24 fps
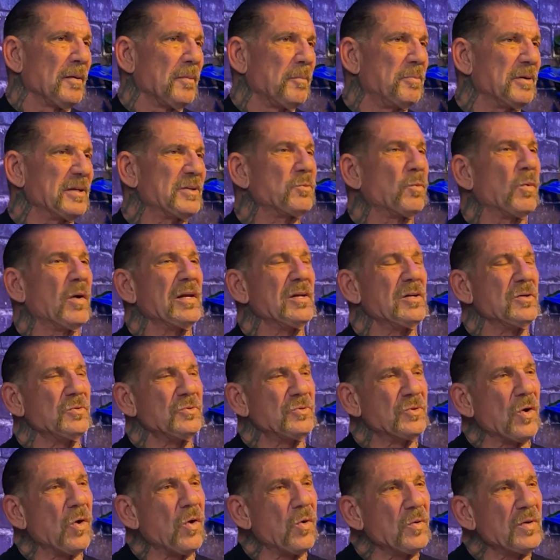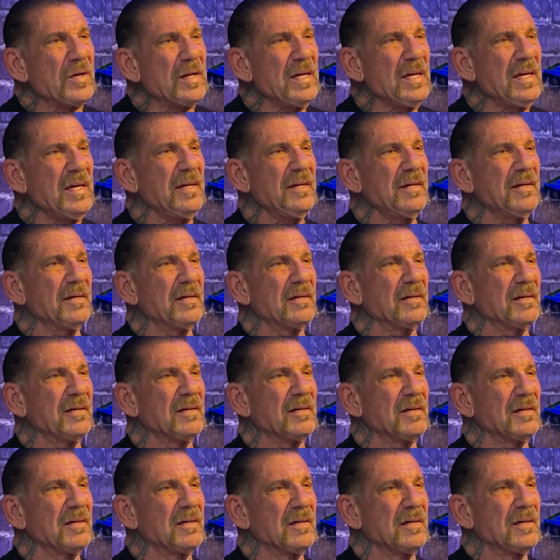But what you don't need
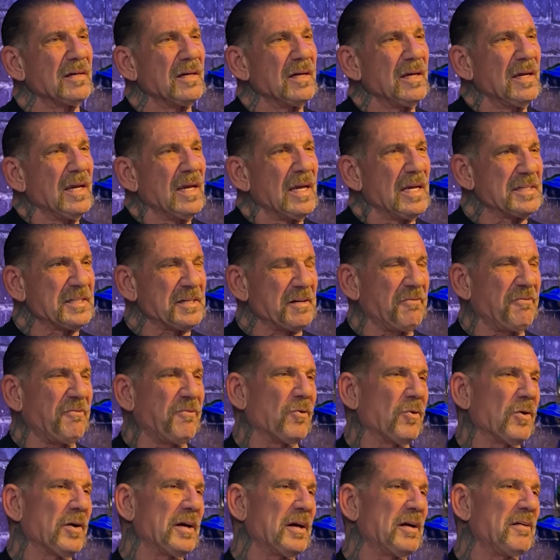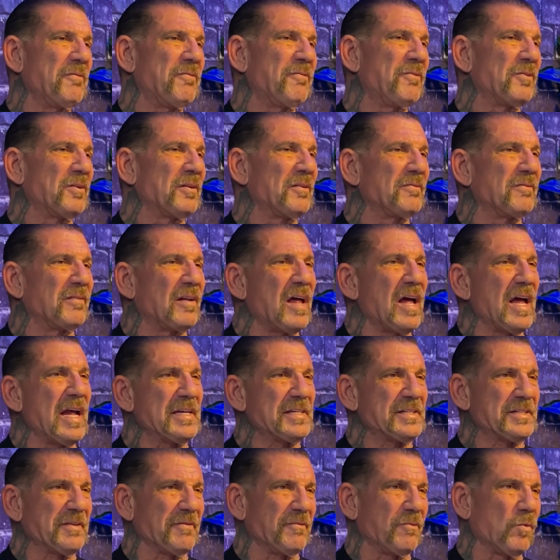is a forehead full of
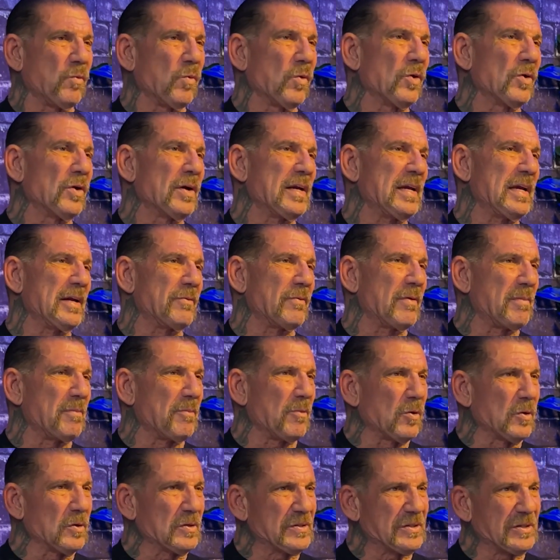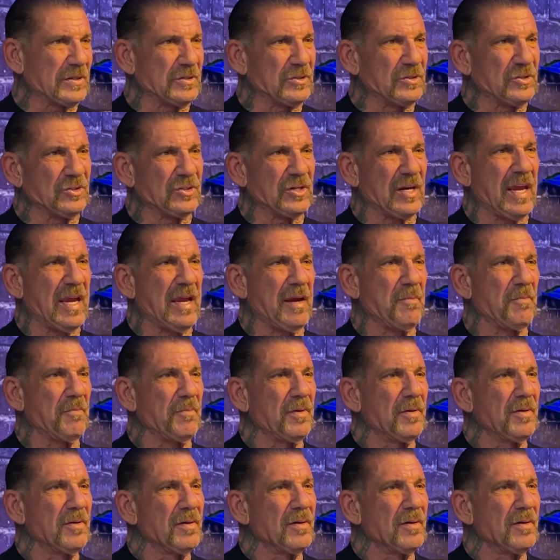lines of worry and remorse and shame.